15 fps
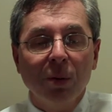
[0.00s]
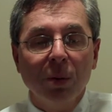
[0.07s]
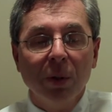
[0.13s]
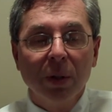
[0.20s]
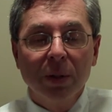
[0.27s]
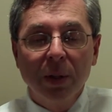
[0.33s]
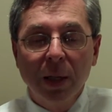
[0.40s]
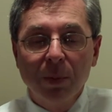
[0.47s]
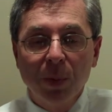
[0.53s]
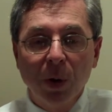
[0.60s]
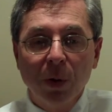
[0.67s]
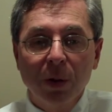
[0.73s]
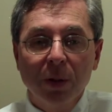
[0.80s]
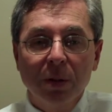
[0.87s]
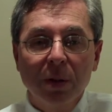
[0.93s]
real estate
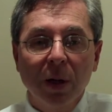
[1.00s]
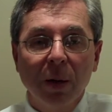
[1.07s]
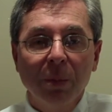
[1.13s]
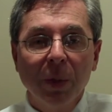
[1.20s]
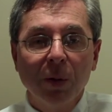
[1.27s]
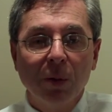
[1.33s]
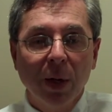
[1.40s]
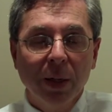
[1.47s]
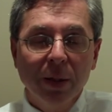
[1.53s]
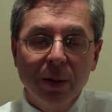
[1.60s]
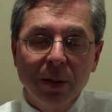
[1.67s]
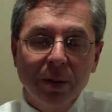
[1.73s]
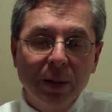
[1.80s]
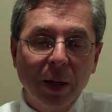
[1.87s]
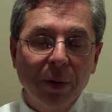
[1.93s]
brokerage company right
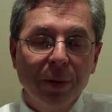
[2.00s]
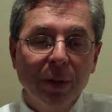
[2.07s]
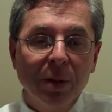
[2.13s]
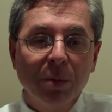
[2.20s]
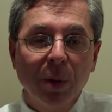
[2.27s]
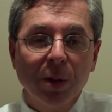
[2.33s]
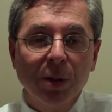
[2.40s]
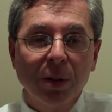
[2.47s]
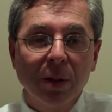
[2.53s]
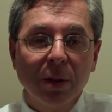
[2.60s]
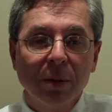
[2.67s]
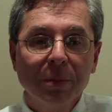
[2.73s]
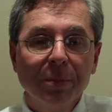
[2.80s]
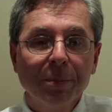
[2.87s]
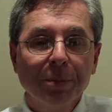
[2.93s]
here in Southeast
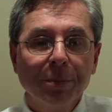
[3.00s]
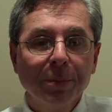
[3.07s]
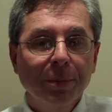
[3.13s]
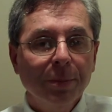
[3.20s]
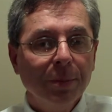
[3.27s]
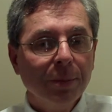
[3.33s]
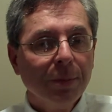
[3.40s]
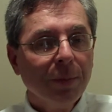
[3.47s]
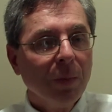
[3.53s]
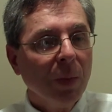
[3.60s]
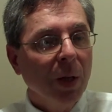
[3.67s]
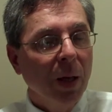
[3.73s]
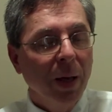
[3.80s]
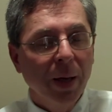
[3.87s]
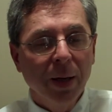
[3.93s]
Michigan,
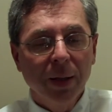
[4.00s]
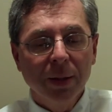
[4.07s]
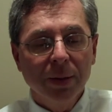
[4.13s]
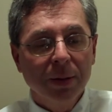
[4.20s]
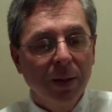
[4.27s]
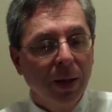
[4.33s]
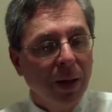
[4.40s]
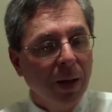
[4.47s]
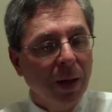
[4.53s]
and